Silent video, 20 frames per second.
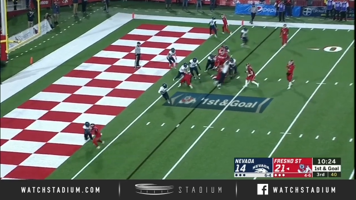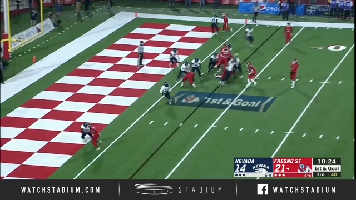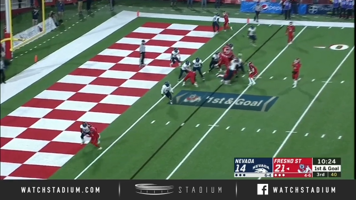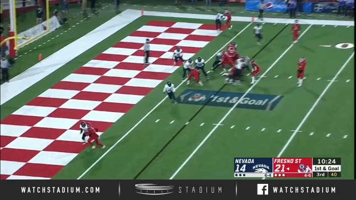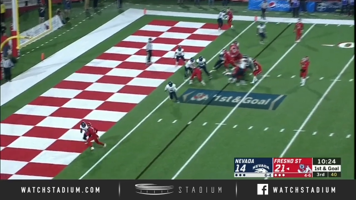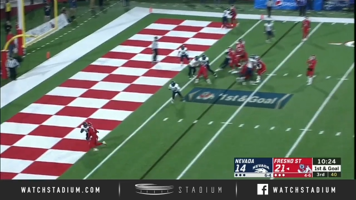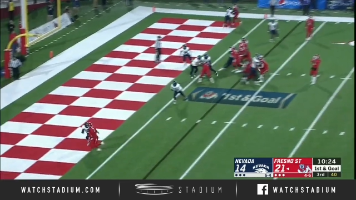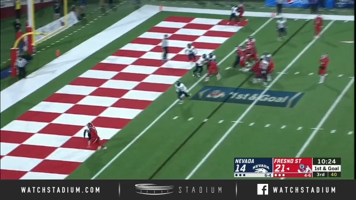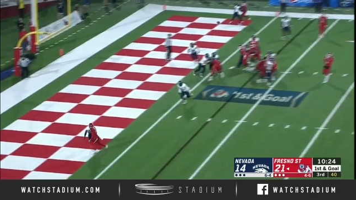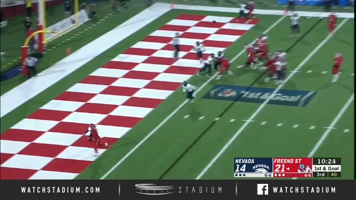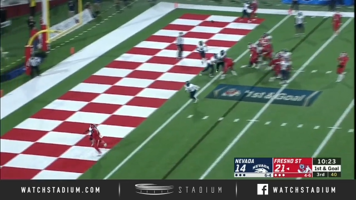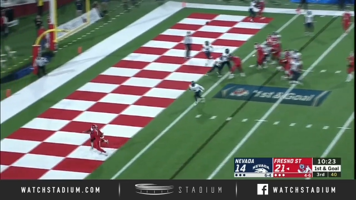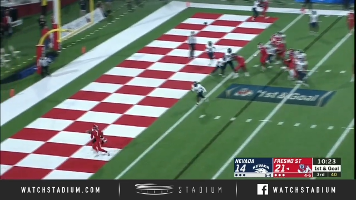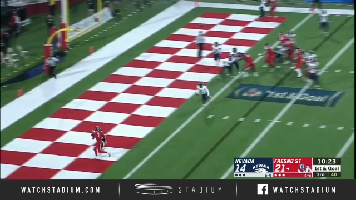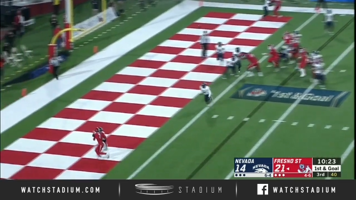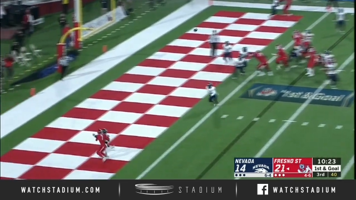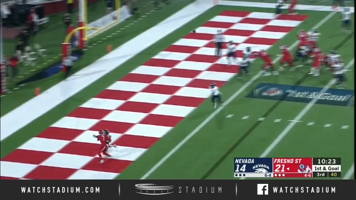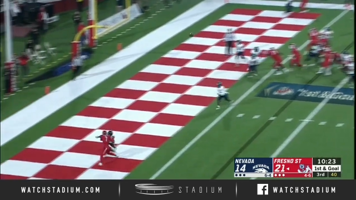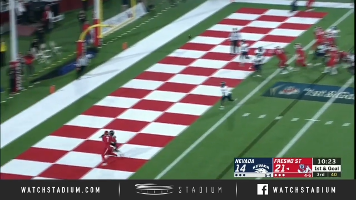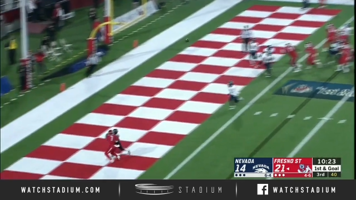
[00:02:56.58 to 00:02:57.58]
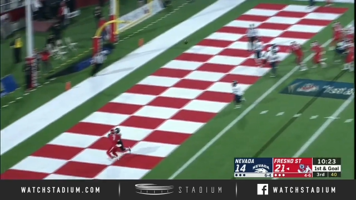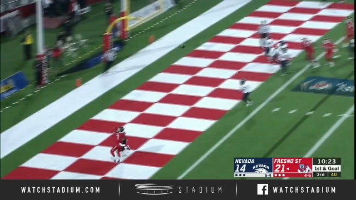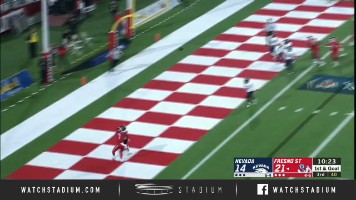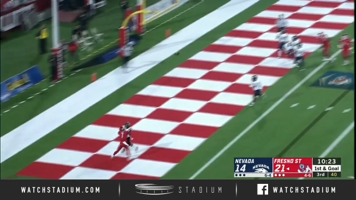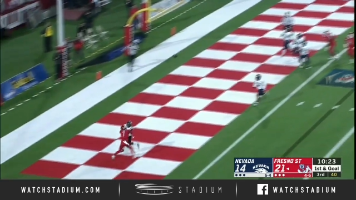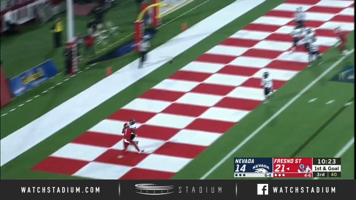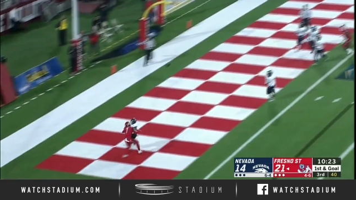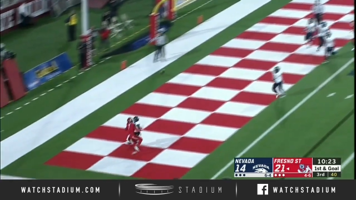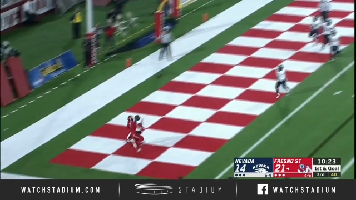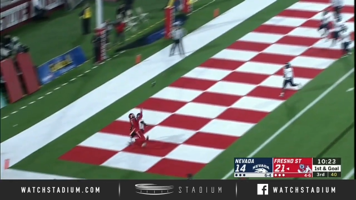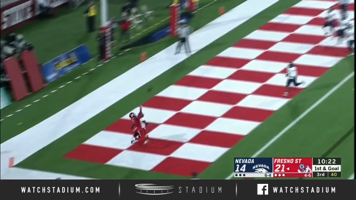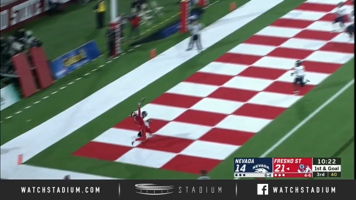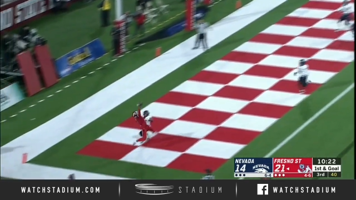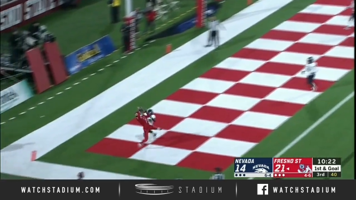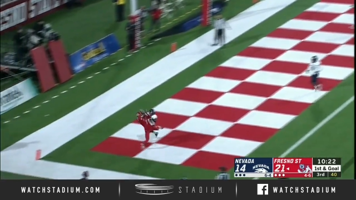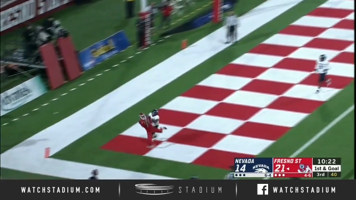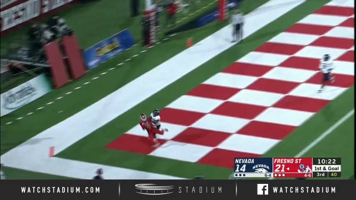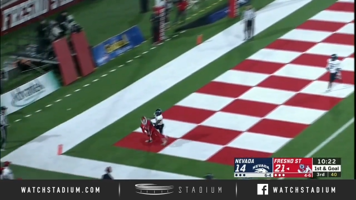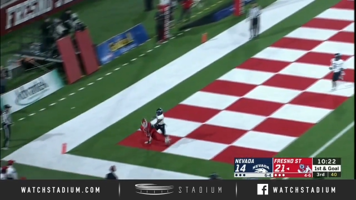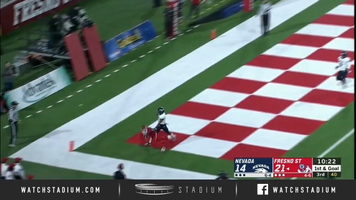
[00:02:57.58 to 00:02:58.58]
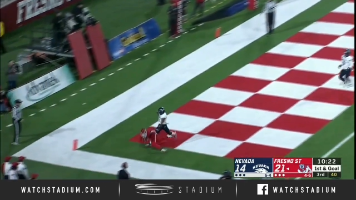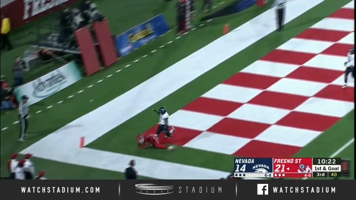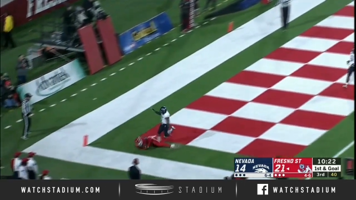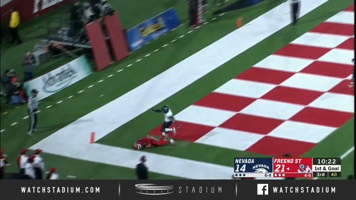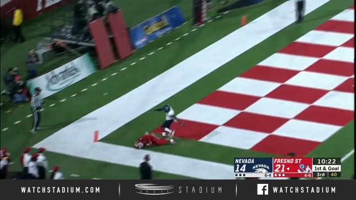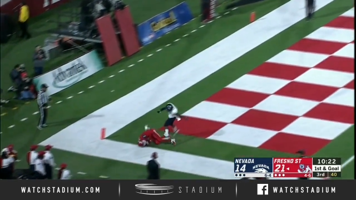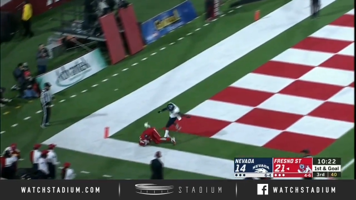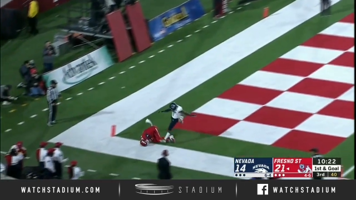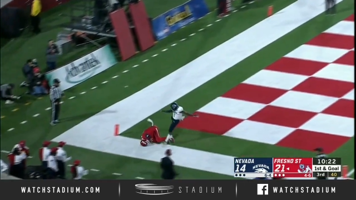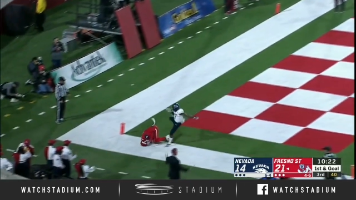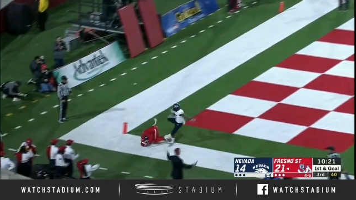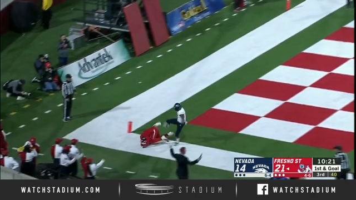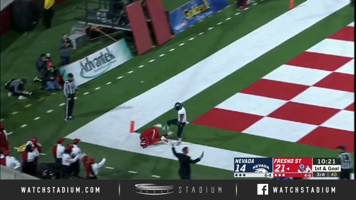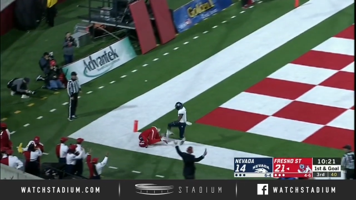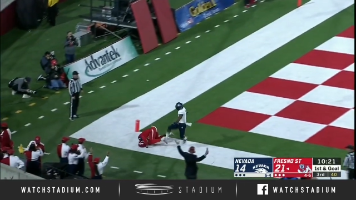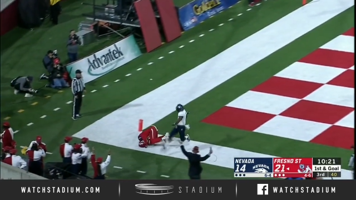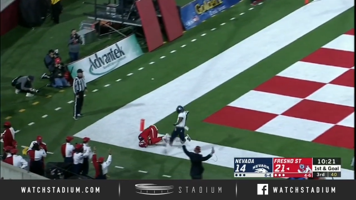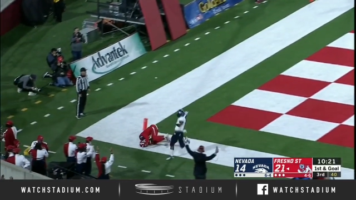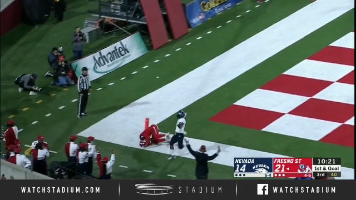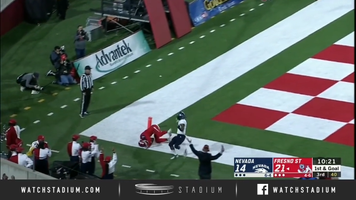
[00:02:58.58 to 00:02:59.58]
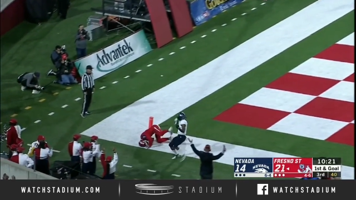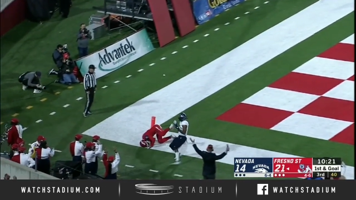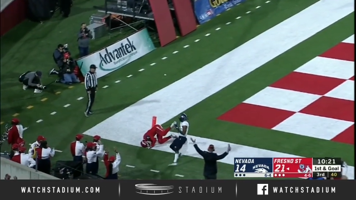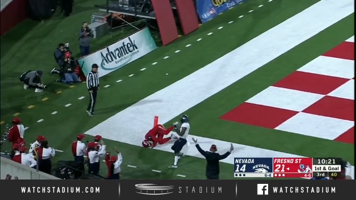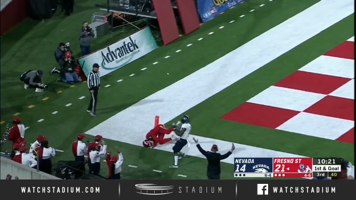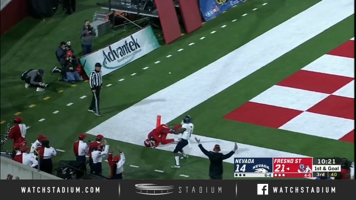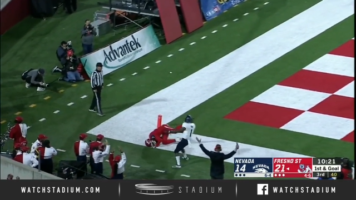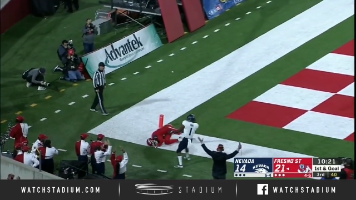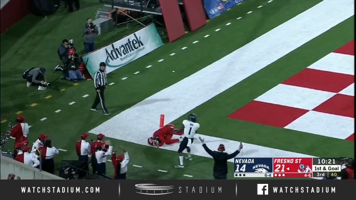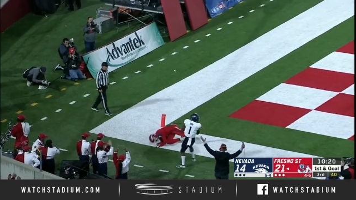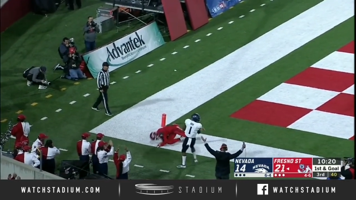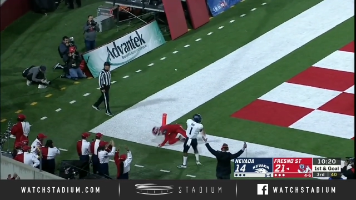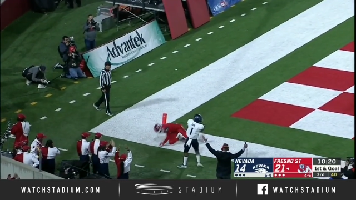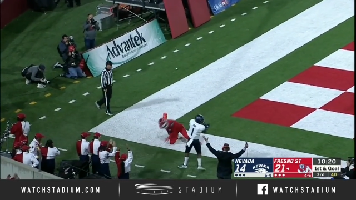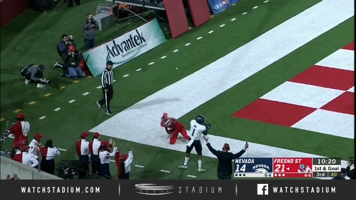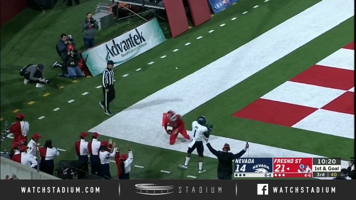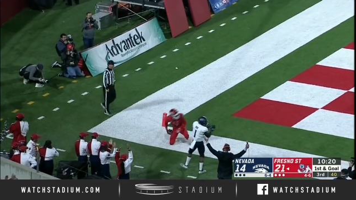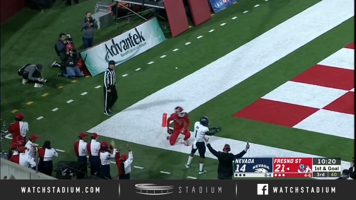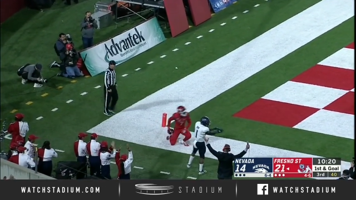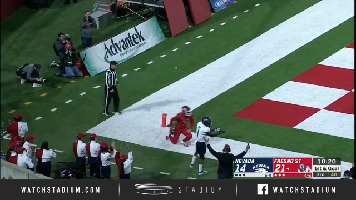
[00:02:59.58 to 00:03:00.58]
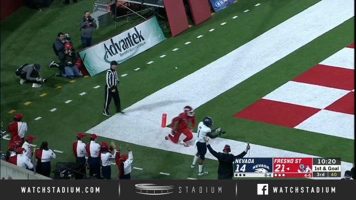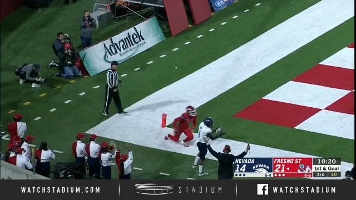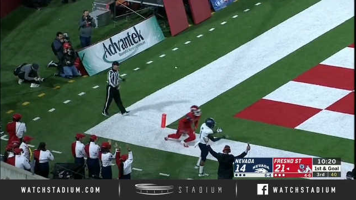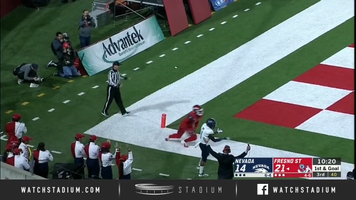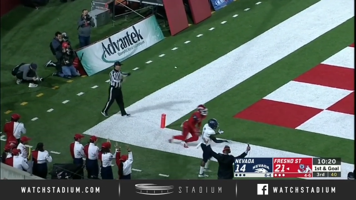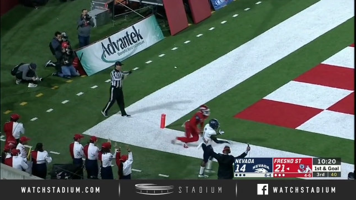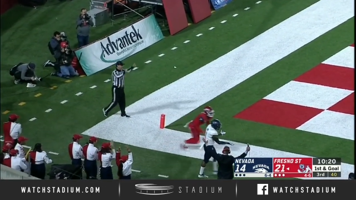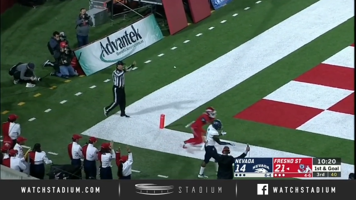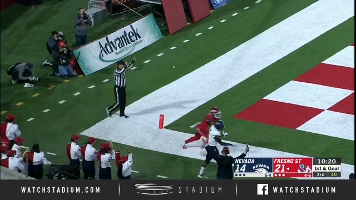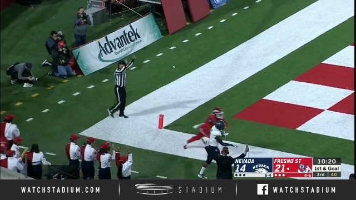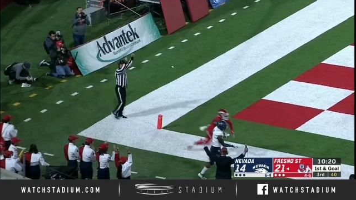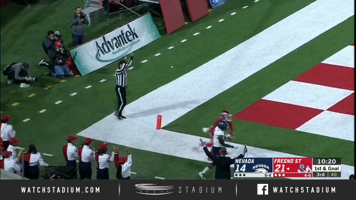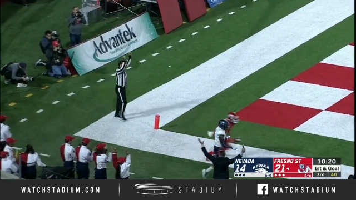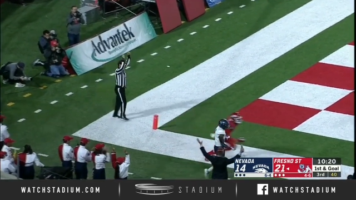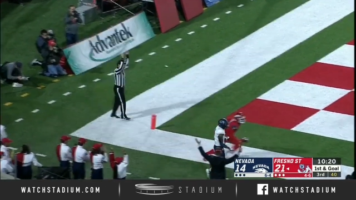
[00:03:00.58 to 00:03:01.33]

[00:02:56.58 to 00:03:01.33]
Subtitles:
Nobody's mouth can be seen.